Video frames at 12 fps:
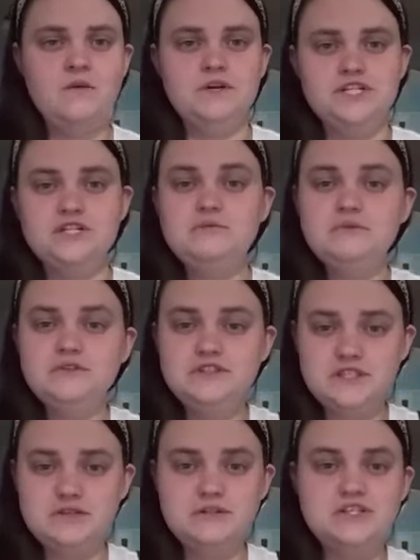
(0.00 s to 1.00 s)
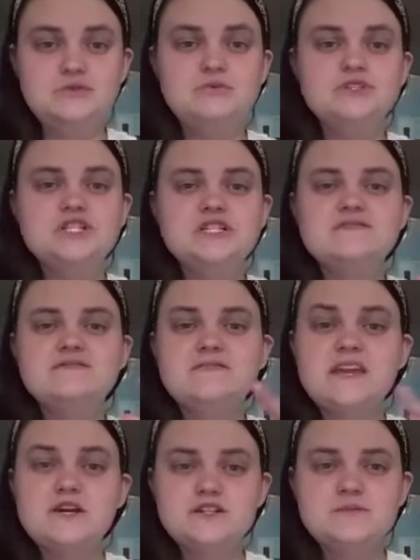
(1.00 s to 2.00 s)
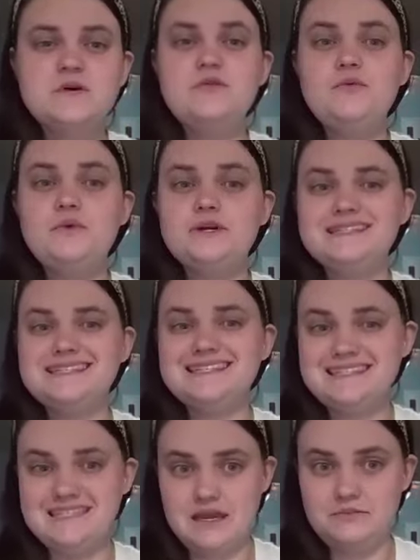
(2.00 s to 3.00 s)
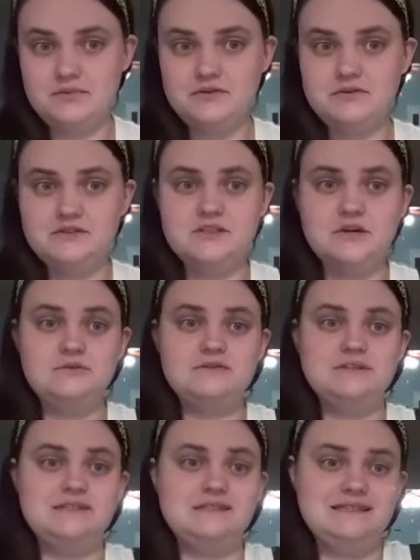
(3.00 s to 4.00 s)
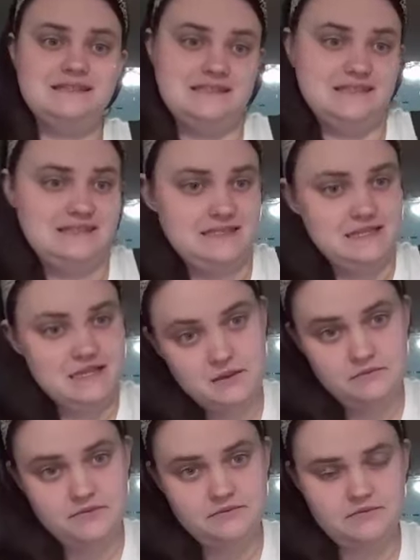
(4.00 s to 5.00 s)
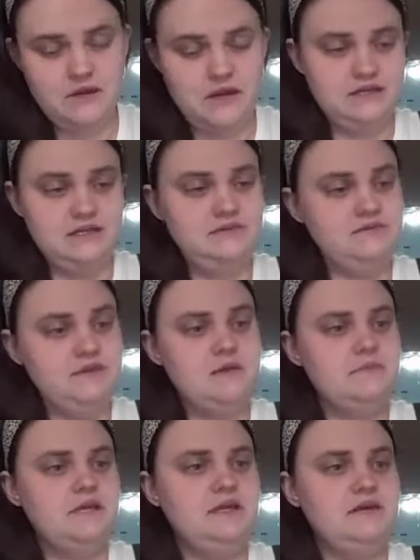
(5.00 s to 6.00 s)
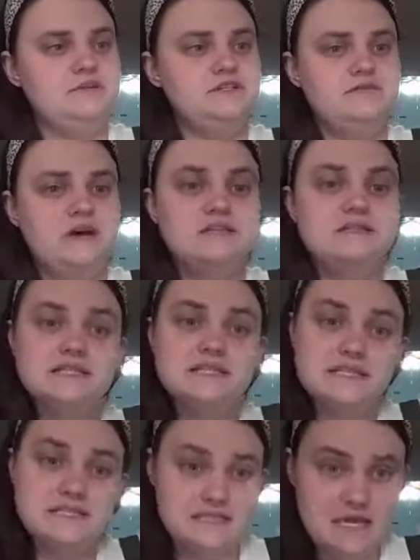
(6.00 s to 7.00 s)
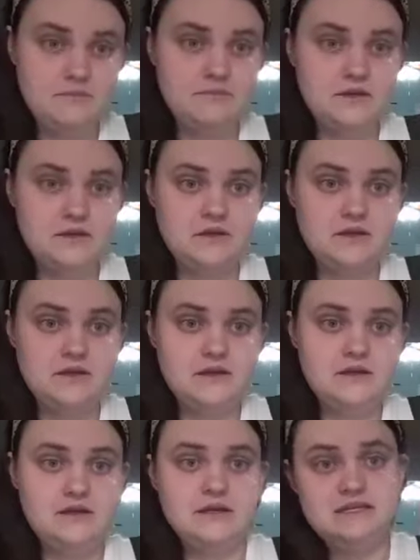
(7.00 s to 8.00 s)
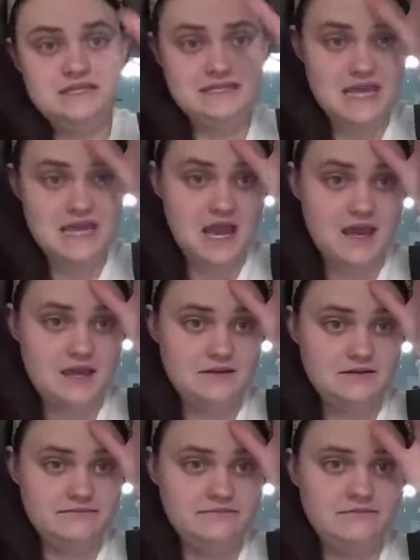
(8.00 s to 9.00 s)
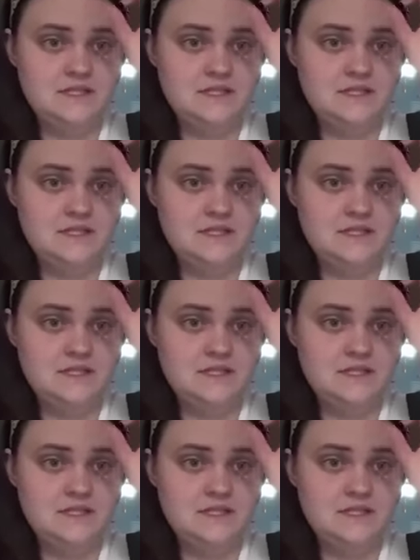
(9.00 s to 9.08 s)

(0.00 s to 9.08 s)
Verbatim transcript: what you will do is you will just finger spell the word step. So step, I didn't even add my E, I went too fast. Step dad,